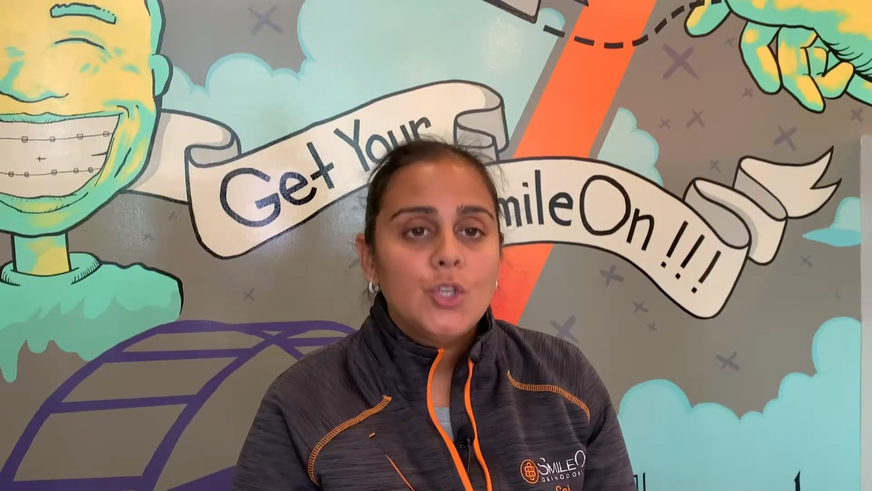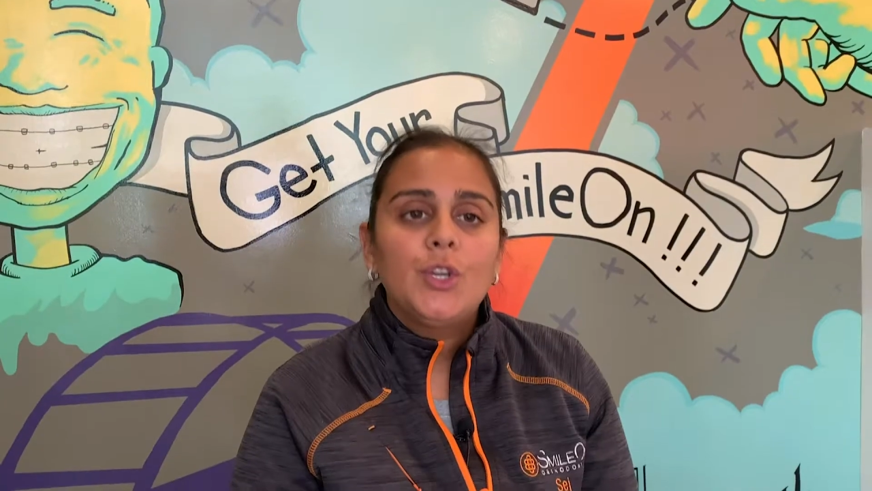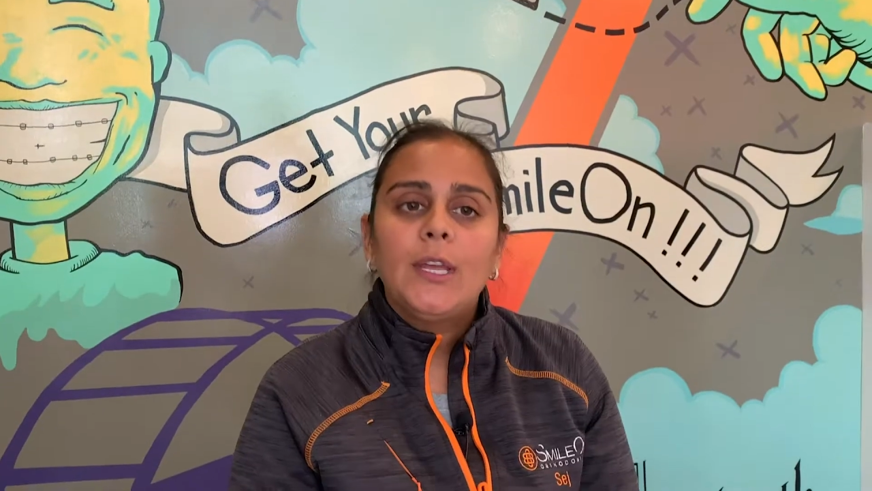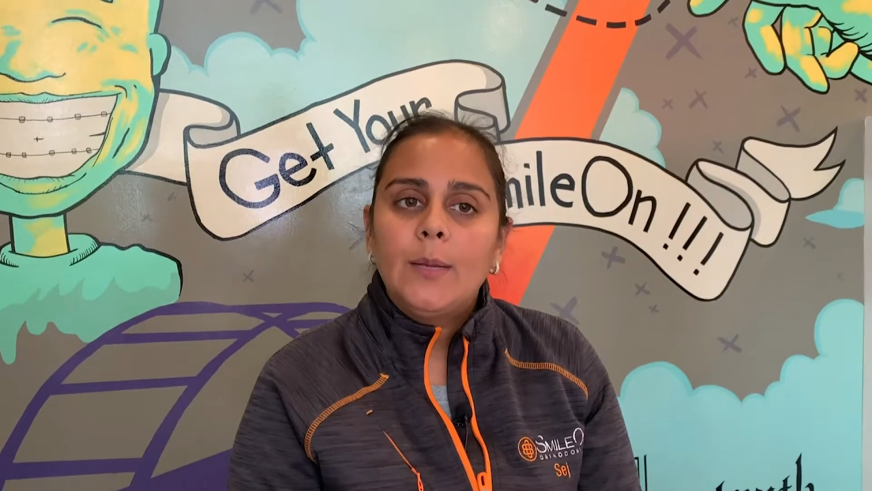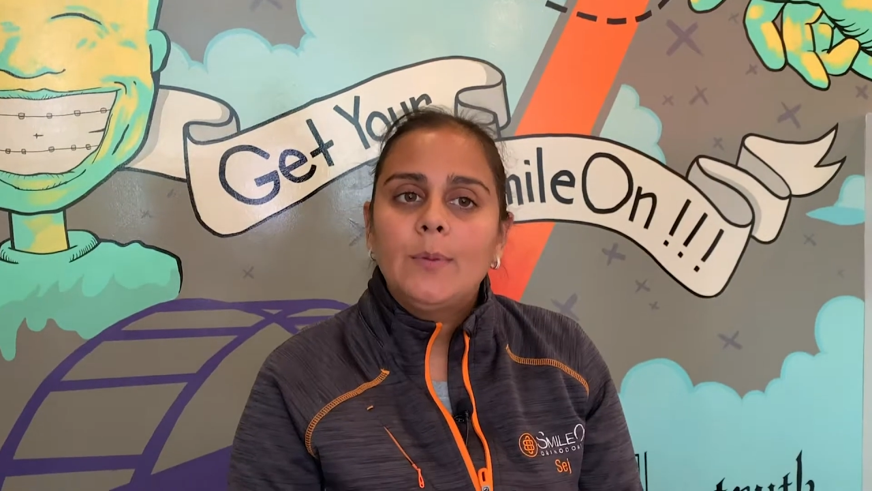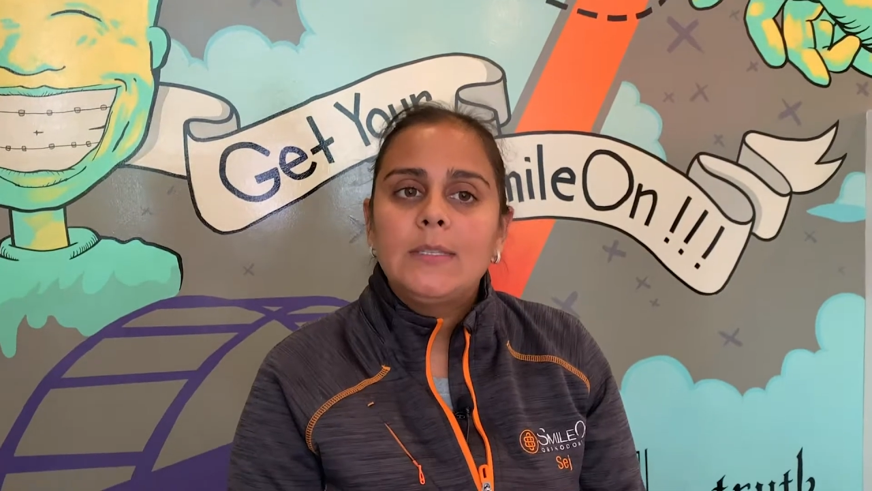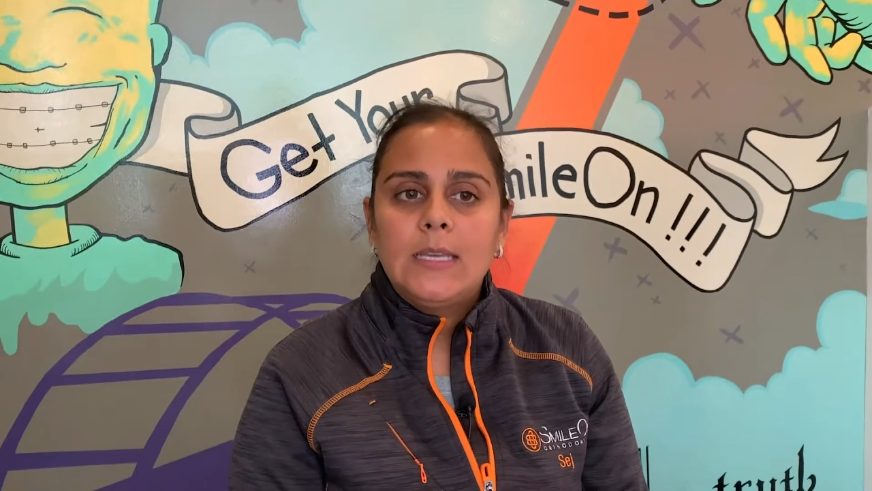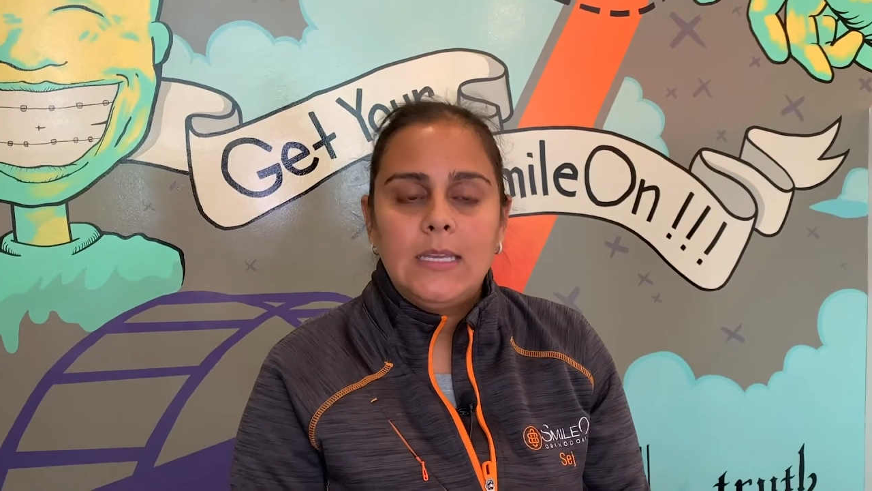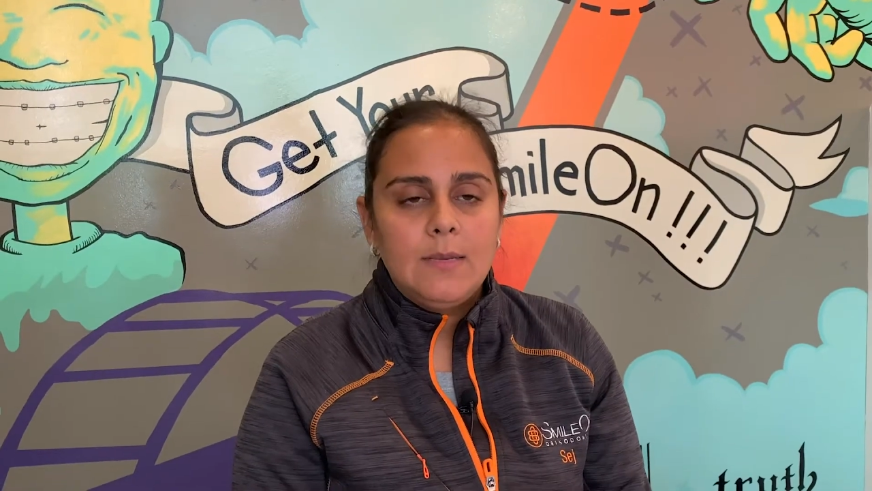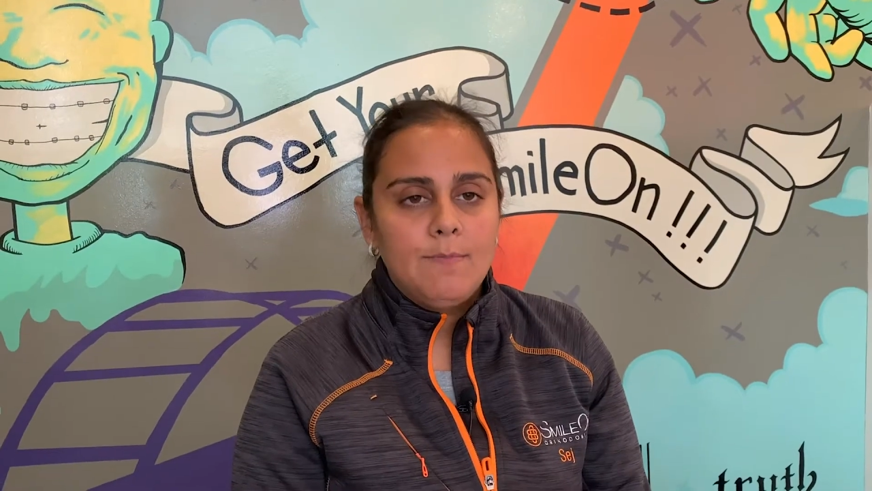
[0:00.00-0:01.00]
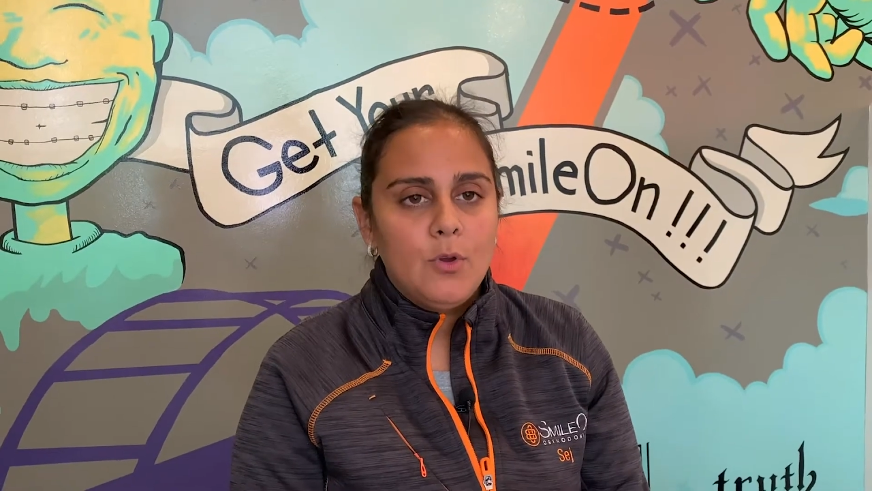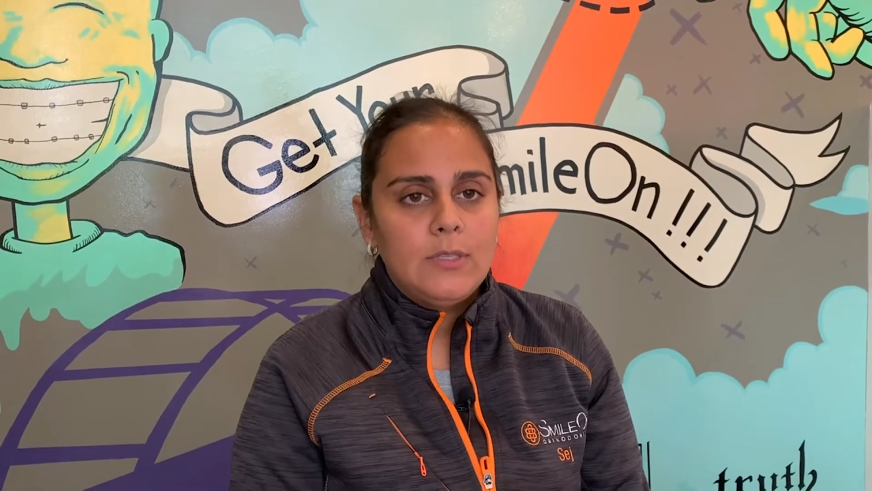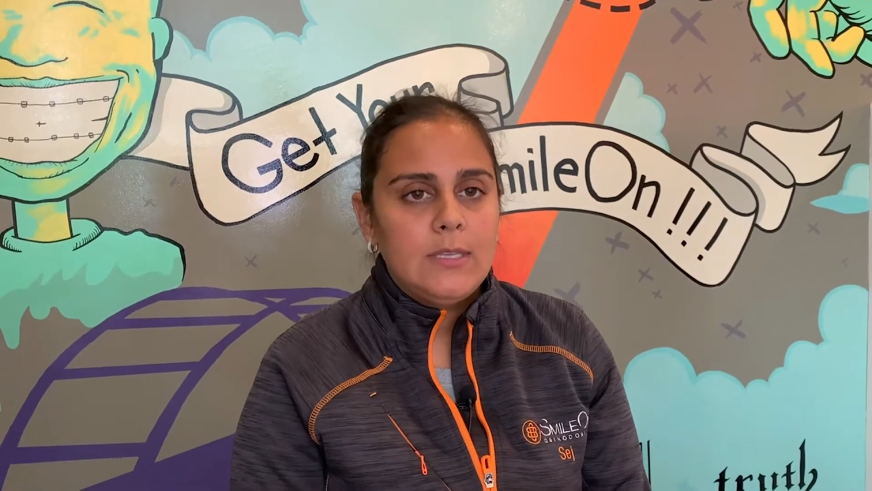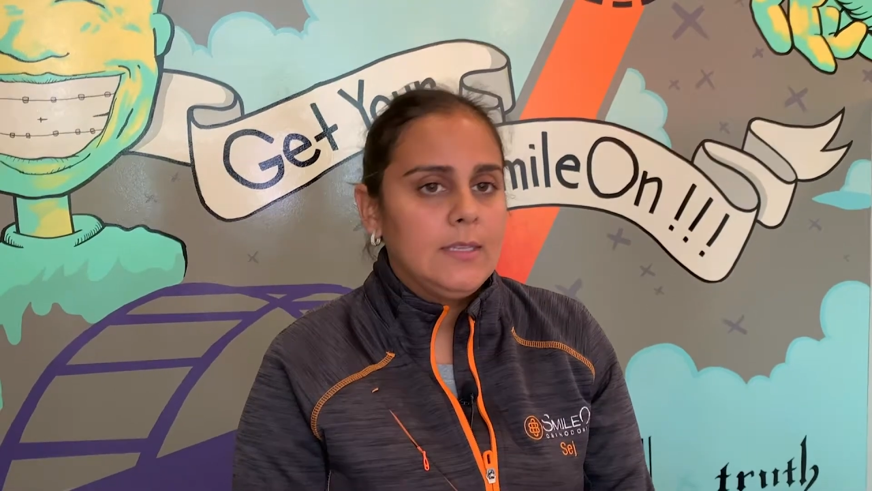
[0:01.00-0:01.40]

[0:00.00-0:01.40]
you're able to eat most